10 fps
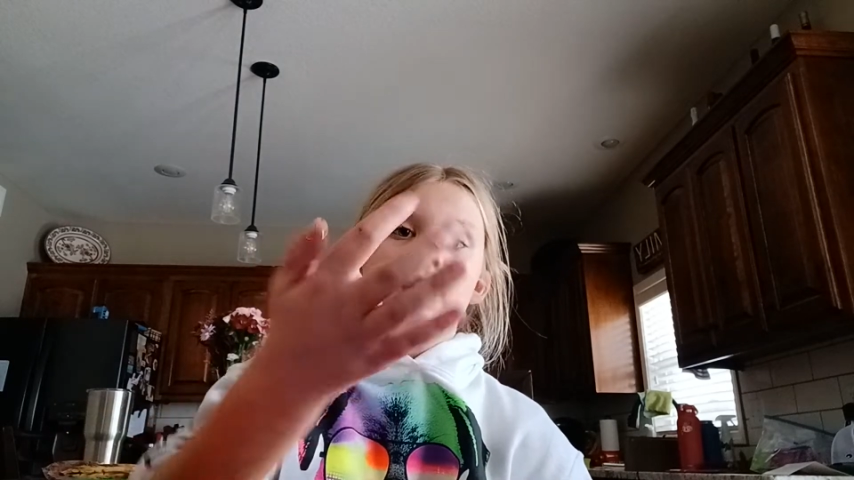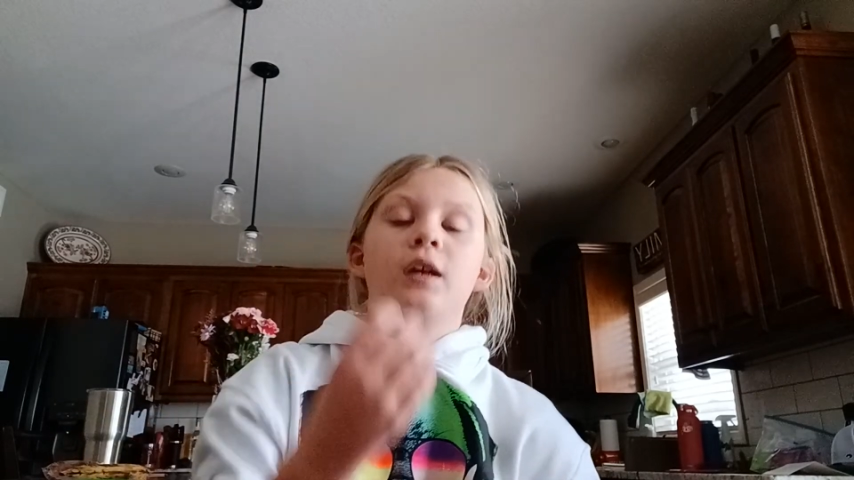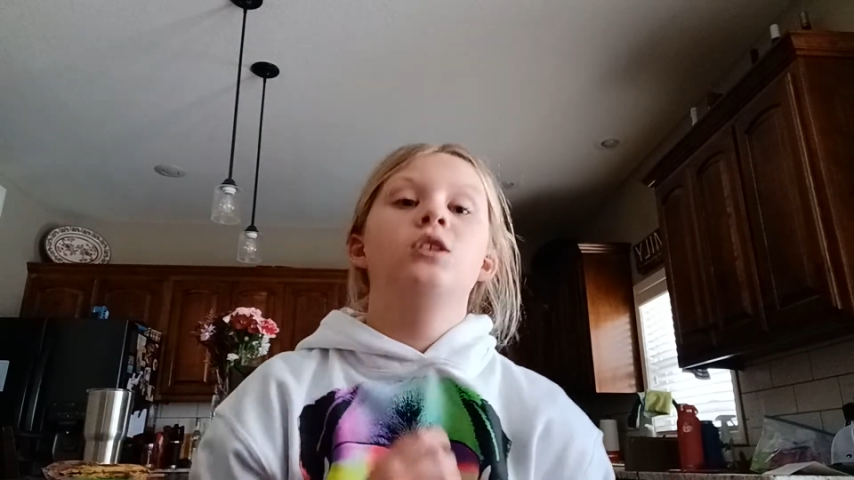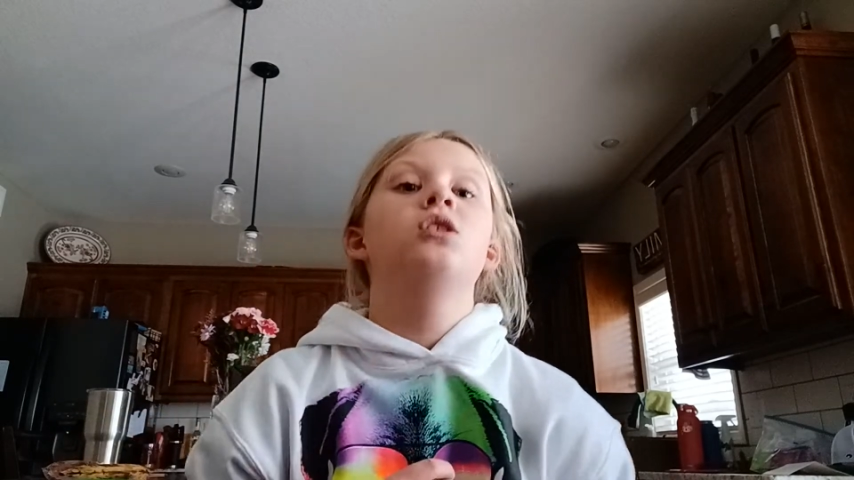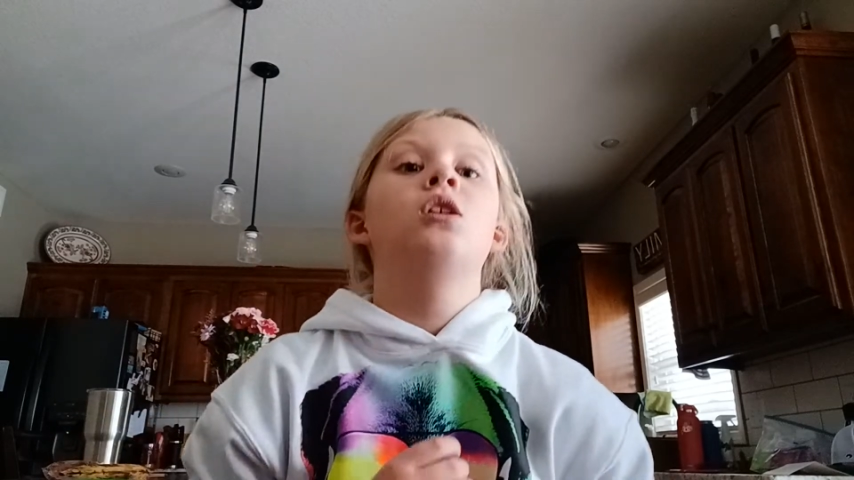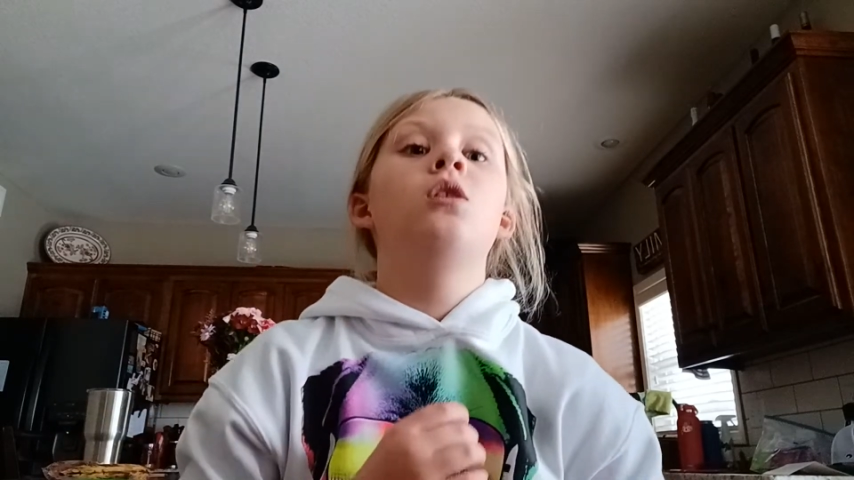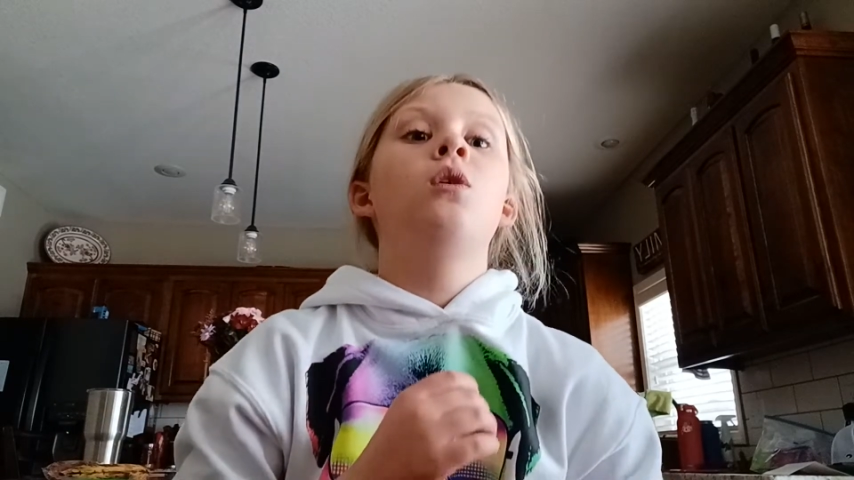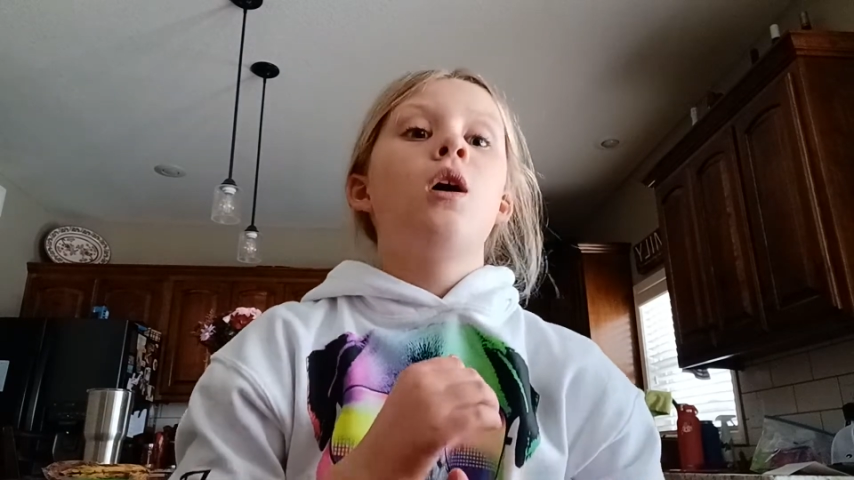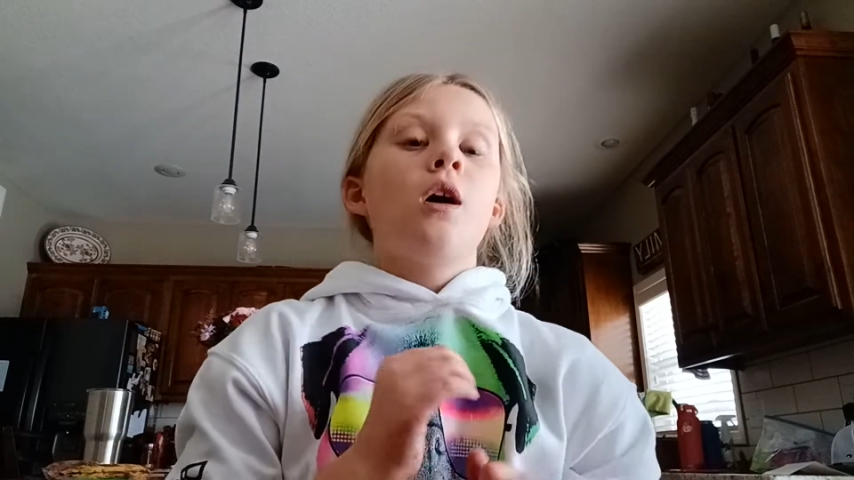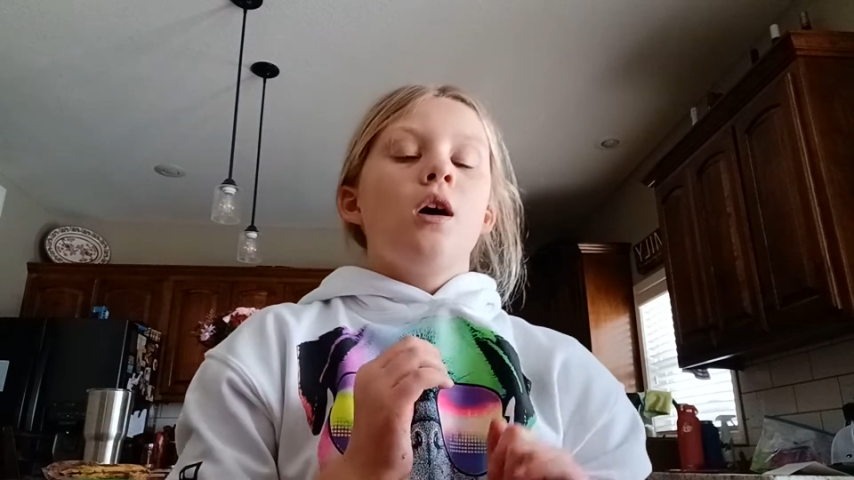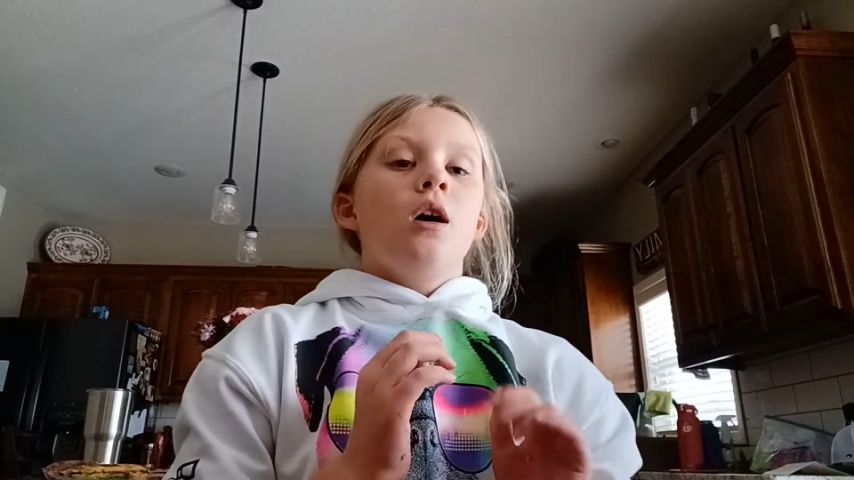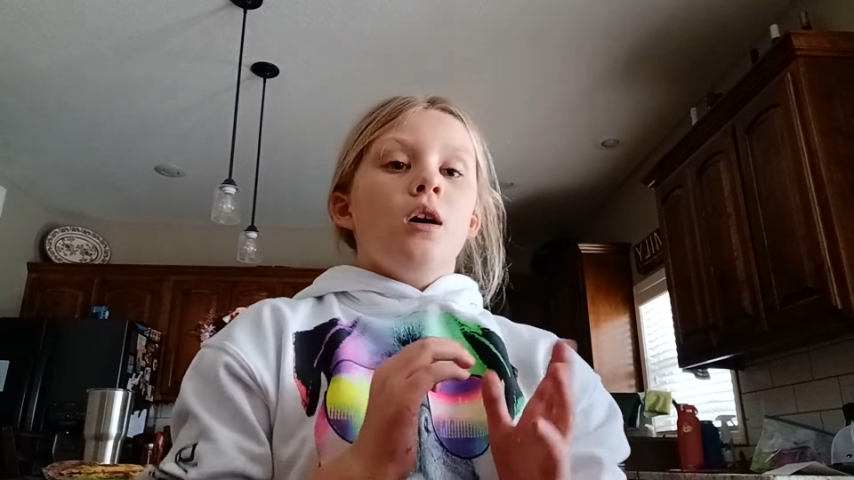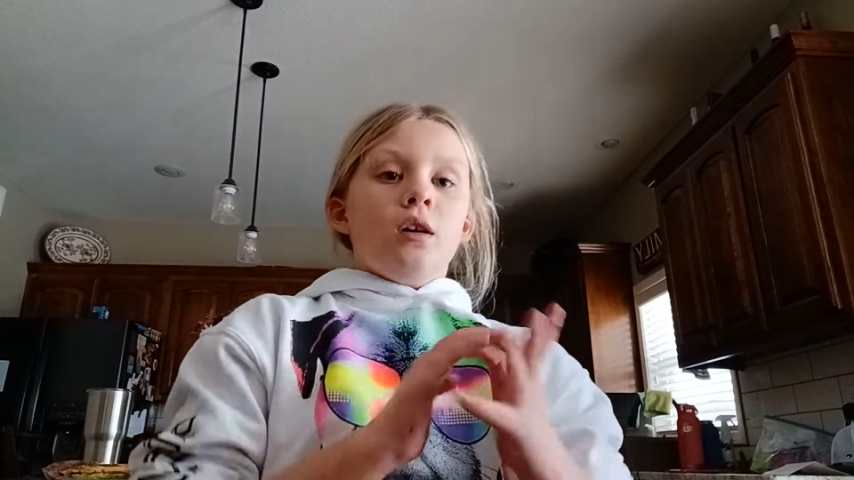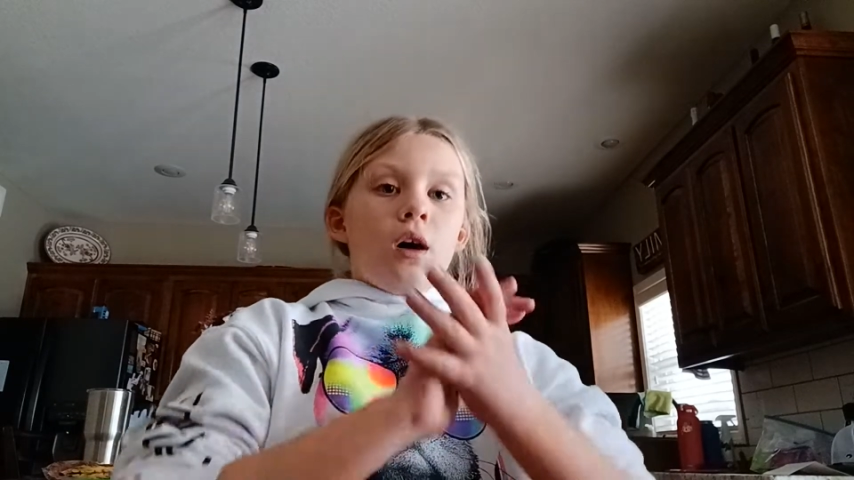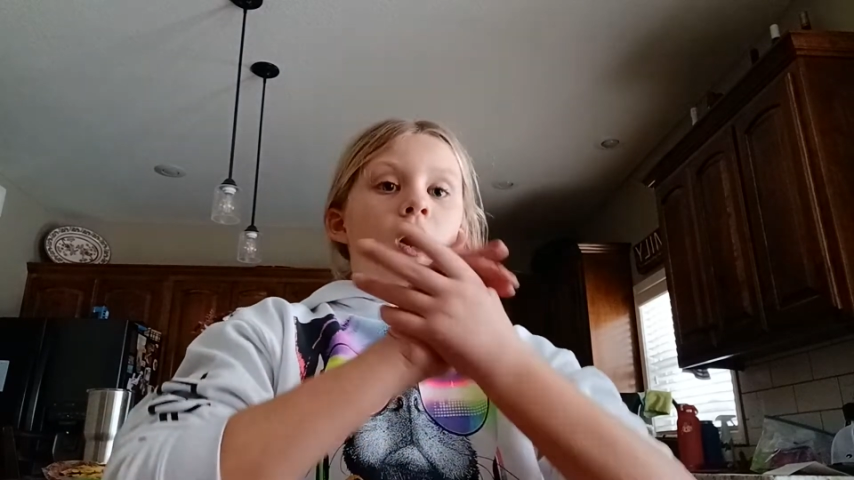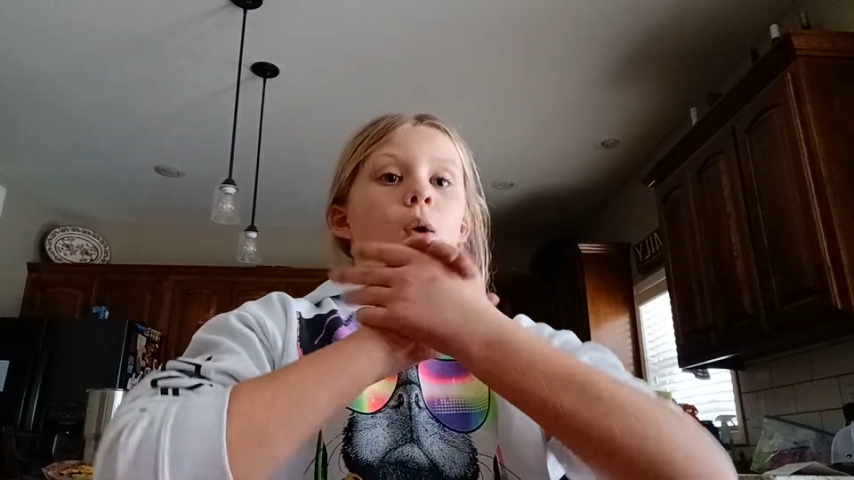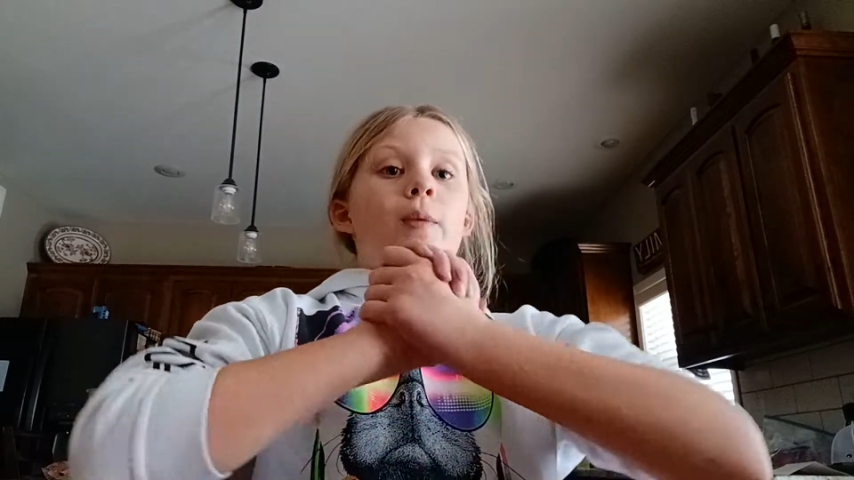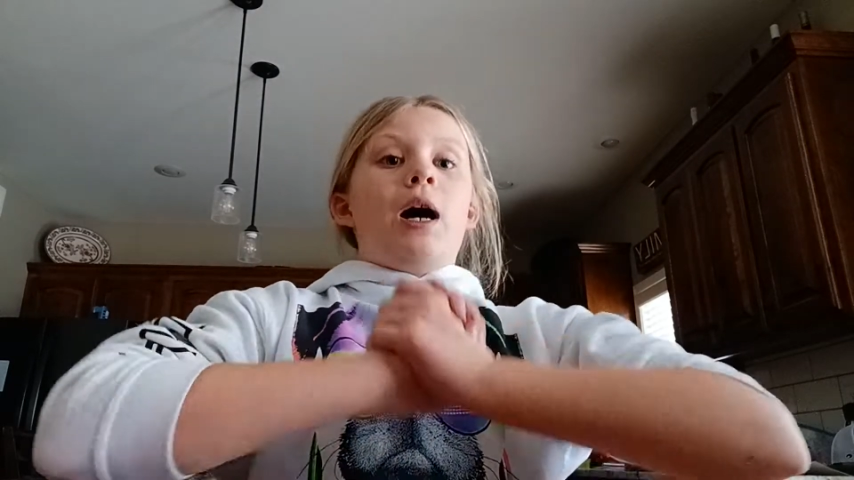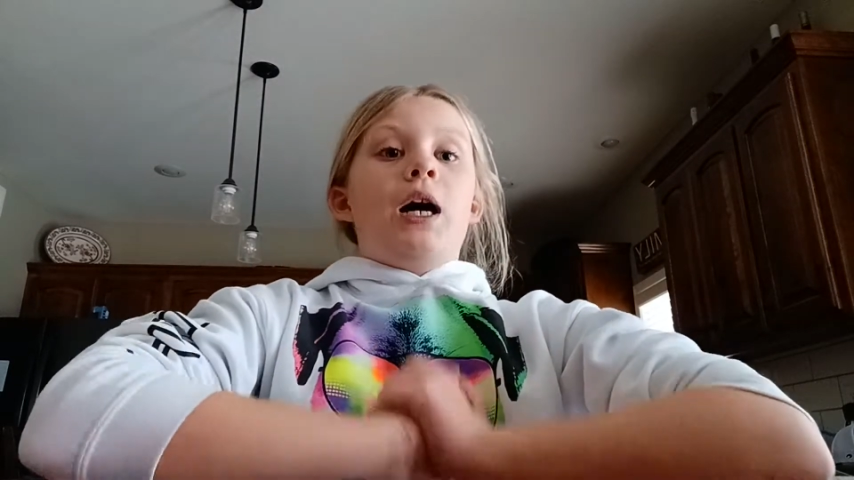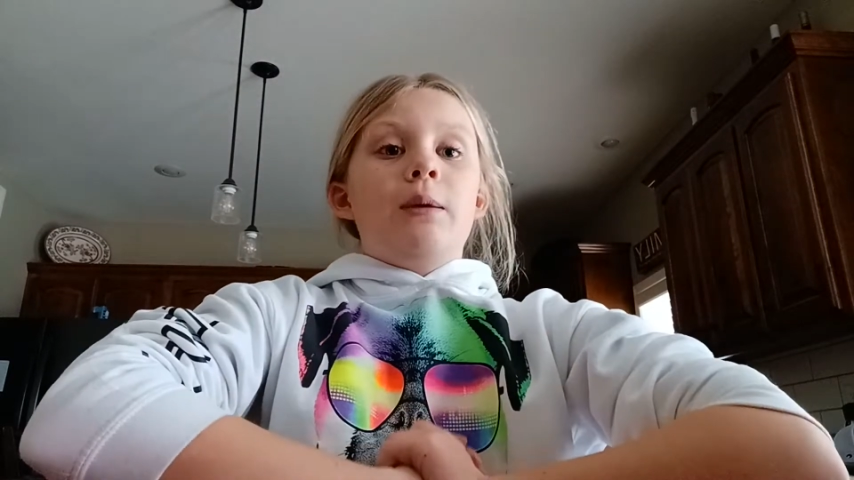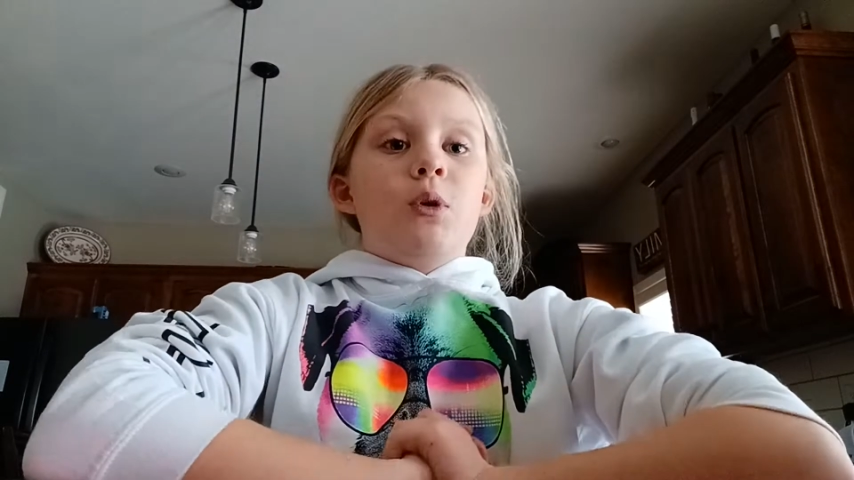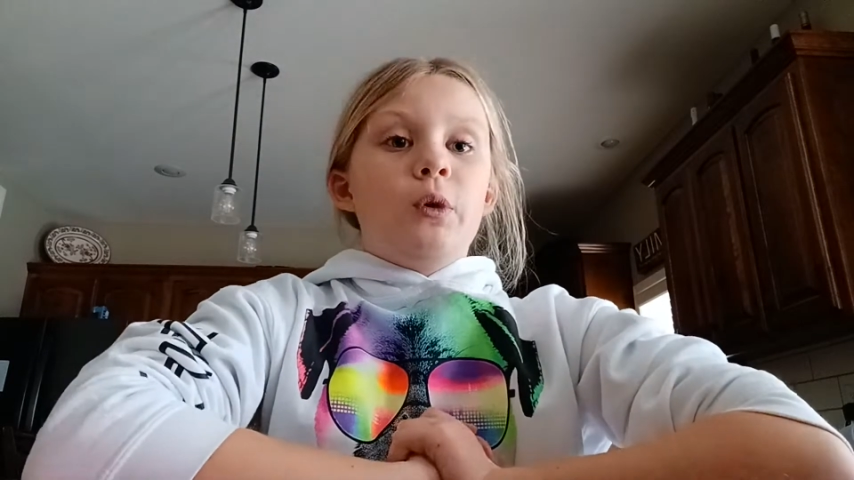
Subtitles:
And so I'm